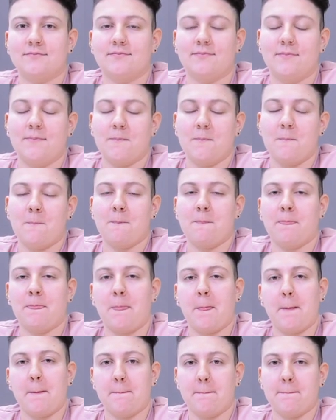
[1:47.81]

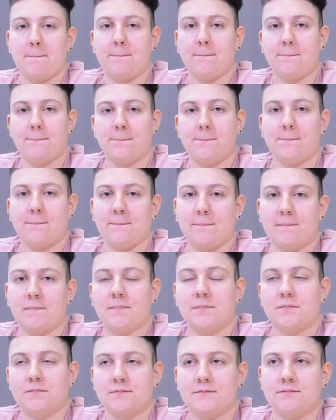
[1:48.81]

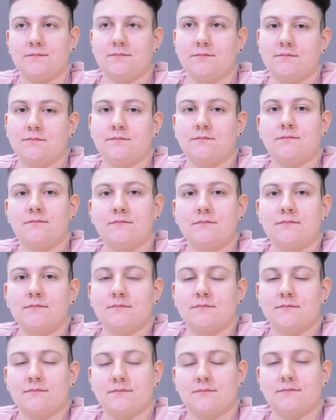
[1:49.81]

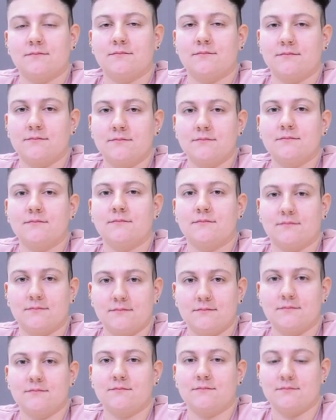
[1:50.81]

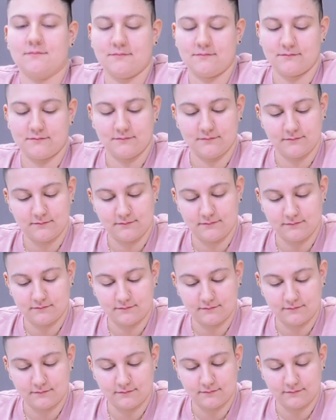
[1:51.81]

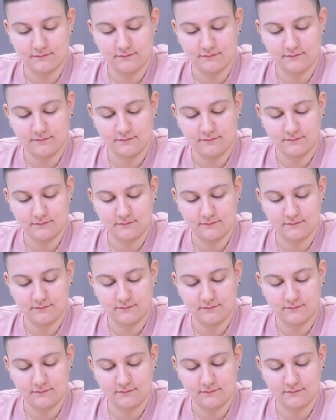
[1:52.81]
The person shown says nothing.